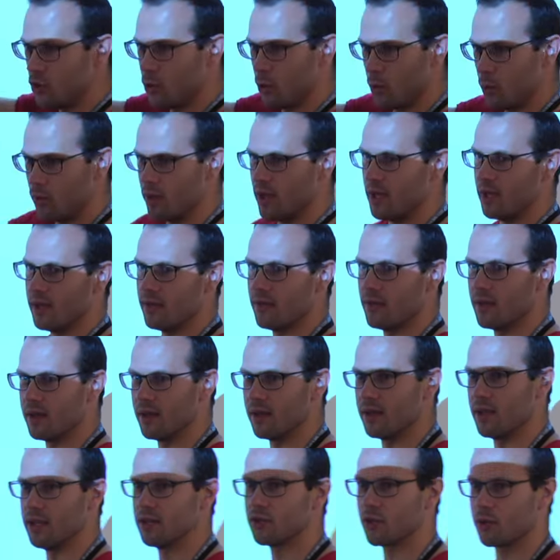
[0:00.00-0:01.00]
to the,
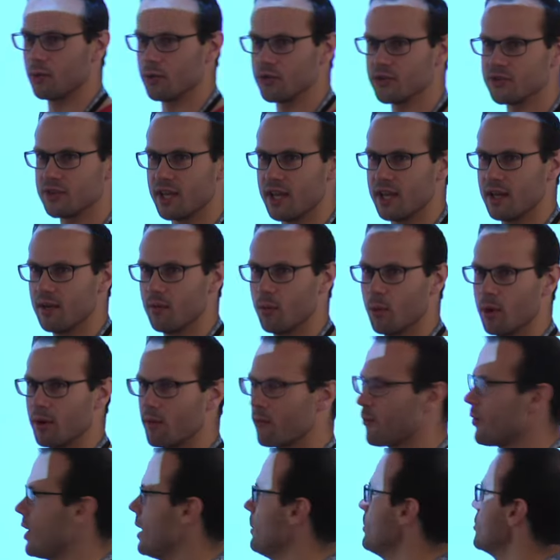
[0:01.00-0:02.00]
the internal state of what a
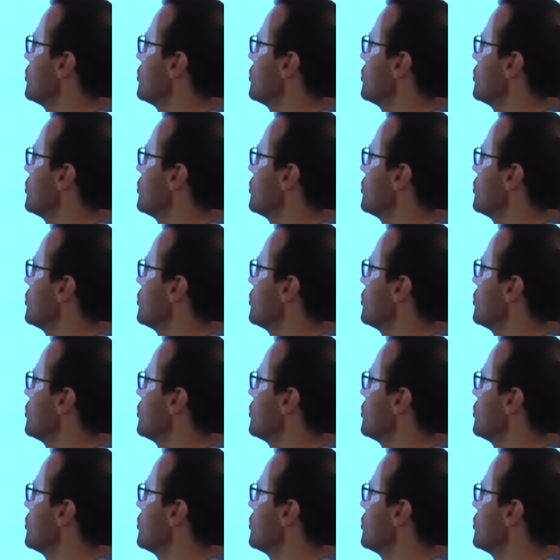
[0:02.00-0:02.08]
frame